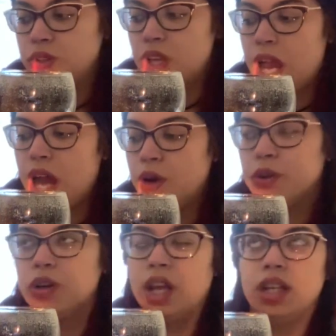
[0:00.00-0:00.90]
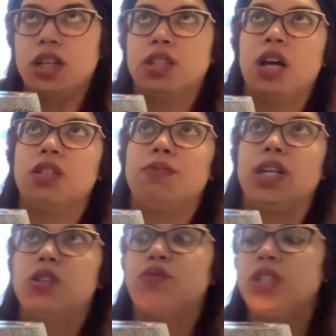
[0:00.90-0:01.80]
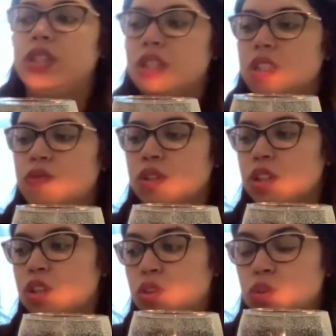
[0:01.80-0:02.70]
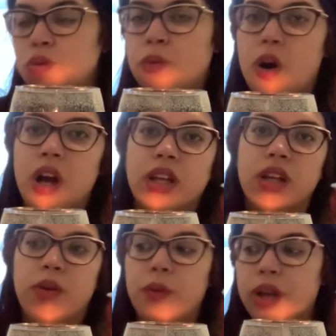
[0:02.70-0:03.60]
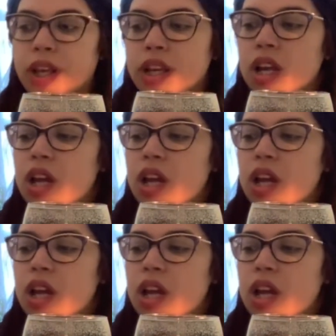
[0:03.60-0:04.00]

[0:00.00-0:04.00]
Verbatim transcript: how you like how somebody else receives you walking away